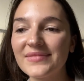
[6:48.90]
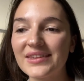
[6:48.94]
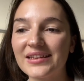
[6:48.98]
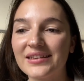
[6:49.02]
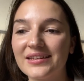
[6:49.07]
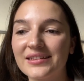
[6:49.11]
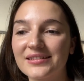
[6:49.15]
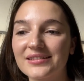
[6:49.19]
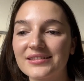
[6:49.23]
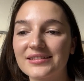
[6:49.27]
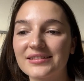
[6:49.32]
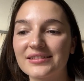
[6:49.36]

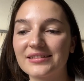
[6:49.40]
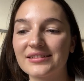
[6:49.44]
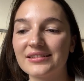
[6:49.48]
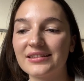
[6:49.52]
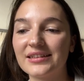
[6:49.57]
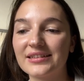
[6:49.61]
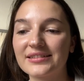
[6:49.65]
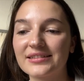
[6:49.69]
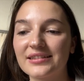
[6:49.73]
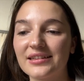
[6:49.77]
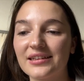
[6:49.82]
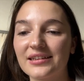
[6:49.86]
and
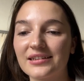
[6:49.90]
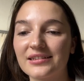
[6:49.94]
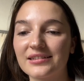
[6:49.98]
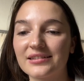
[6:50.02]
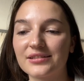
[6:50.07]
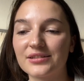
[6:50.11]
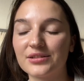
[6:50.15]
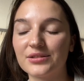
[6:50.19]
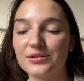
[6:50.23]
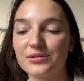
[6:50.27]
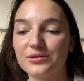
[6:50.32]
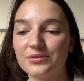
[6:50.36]
less likely
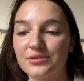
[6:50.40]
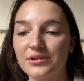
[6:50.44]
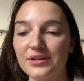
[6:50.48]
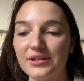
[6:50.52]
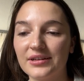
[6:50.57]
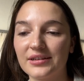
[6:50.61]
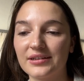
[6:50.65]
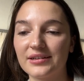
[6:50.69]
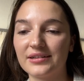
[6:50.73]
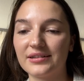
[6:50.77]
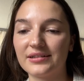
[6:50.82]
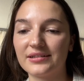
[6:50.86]
to
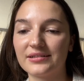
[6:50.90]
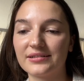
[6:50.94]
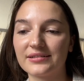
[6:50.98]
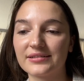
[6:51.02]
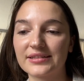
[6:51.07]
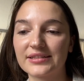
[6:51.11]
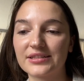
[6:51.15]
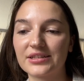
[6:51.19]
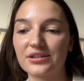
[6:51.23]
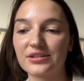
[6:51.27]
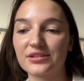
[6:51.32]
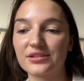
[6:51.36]

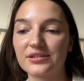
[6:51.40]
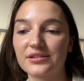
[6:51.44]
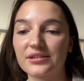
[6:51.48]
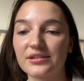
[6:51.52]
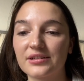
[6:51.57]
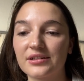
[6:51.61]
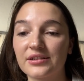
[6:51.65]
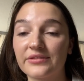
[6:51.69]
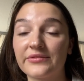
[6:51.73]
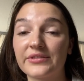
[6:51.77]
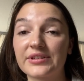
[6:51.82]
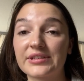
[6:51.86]
start
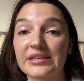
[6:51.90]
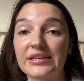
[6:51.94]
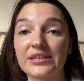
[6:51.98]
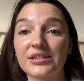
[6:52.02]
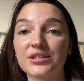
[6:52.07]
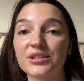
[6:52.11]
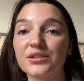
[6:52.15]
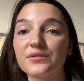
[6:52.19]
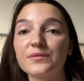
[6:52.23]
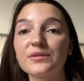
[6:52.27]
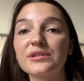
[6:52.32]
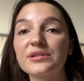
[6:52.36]

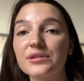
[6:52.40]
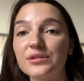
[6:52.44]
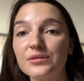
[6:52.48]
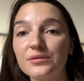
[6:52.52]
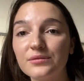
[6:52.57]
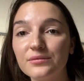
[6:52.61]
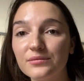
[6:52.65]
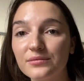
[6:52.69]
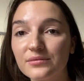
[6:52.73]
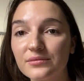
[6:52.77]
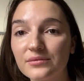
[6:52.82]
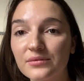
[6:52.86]
conversation with
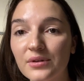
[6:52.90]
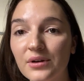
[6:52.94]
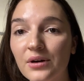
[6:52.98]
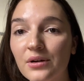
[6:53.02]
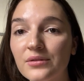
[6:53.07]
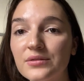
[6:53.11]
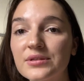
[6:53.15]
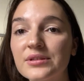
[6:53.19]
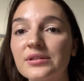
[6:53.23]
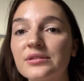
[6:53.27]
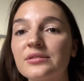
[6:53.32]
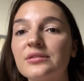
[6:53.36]
you
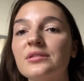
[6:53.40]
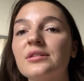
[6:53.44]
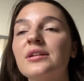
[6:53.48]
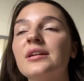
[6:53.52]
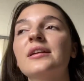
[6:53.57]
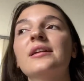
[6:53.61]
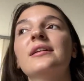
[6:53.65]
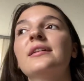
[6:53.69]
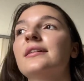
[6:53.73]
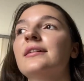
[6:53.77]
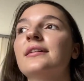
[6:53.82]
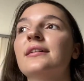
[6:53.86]
also.
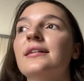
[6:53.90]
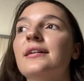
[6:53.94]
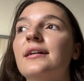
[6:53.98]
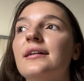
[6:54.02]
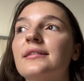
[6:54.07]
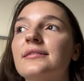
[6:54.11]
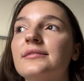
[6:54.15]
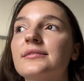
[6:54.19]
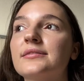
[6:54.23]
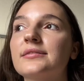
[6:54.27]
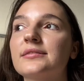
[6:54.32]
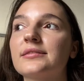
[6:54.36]

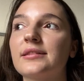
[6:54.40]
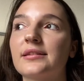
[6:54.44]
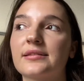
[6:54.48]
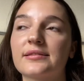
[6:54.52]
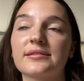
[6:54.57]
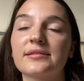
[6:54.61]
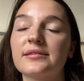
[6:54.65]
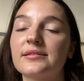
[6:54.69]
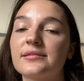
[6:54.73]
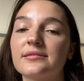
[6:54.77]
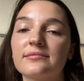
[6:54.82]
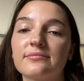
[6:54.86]
And
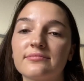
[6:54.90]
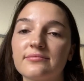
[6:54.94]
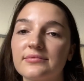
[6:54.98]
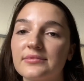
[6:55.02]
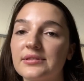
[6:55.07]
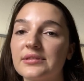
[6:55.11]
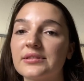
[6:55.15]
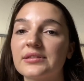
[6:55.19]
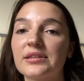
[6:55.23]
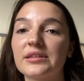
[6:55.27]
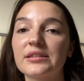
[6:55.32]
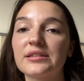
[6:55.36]
yes, it
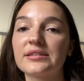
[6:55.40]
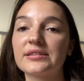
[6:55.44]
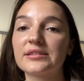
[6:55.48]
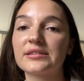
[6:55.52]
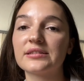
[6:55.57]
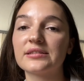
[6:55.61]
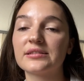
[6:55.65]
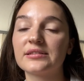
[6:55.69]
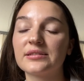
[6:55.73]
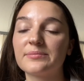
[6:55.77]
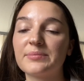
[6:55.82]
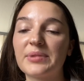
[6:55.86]

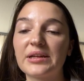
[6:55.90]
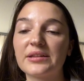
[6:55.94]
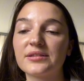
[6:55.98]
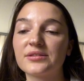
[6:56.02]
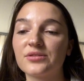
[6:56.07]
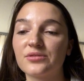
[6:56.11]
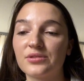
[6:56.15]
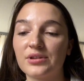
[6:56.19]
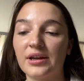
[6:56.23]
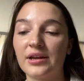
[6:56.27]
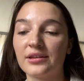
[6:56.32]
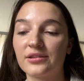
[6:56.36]
depends
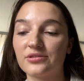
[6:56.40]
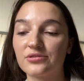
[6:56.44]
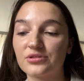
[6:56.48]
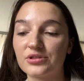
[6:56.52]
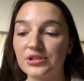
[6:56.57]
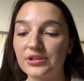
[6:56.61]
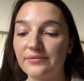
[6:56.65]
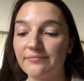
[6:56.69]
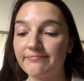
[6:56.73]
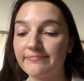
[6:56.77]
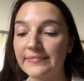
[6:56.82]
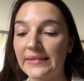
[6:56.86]
on
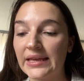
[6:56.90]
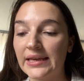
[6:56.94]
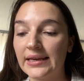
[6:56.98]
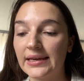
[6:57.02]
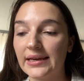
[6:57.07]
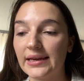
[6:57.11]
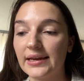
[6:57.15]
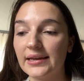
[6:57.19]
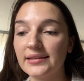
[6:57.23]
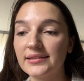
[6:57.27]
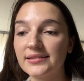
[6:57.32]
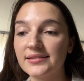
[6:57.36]
energy,
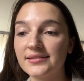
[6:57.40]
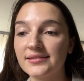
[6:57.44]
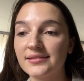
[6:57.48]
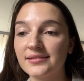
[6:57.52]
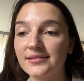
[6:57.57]
and